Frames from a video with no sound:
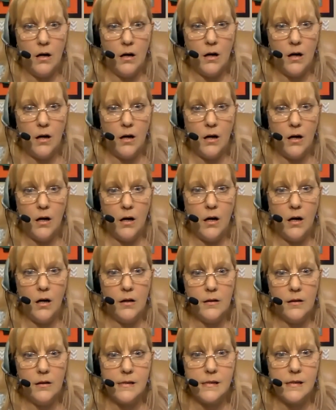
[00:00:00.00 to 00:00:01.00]
Uh,
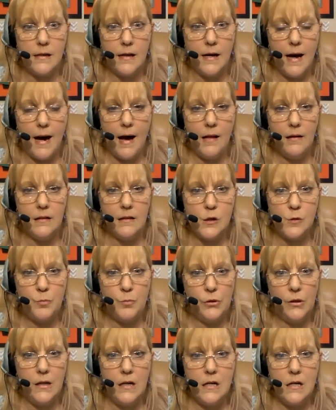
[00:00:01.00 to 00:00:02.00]
let's see. Alice,
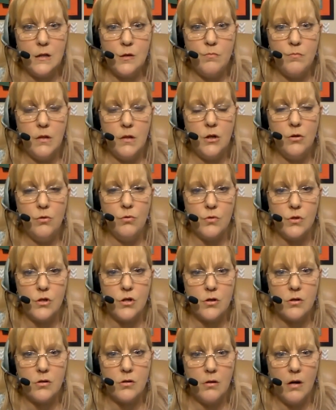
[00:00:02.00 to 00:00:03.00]
please
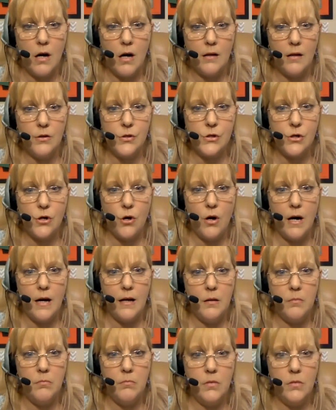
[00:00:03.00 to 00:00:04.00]
mute. Alice, go
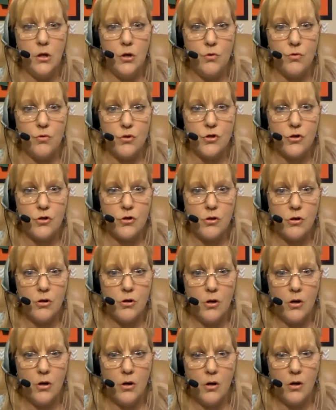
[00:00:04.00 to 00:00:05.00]
ahead and mute.
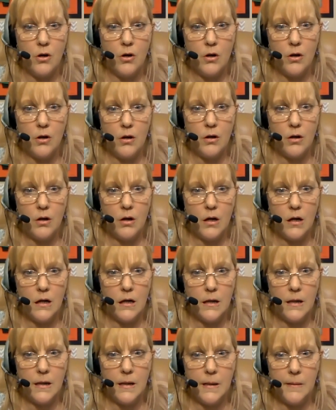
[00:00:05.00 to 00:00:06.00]

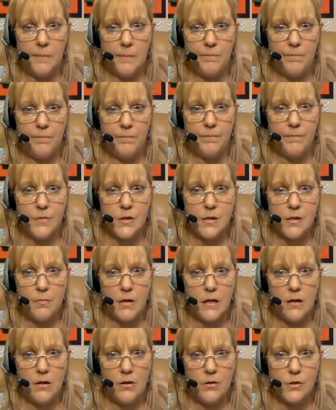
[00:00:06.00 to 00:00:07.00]
Um,
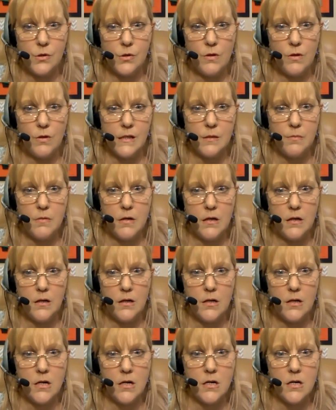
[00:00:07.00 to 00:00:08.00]
somebody else wants me
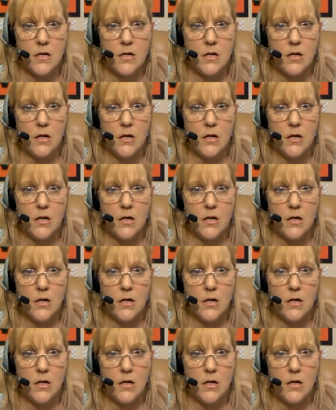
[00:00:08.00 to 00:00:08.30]
here.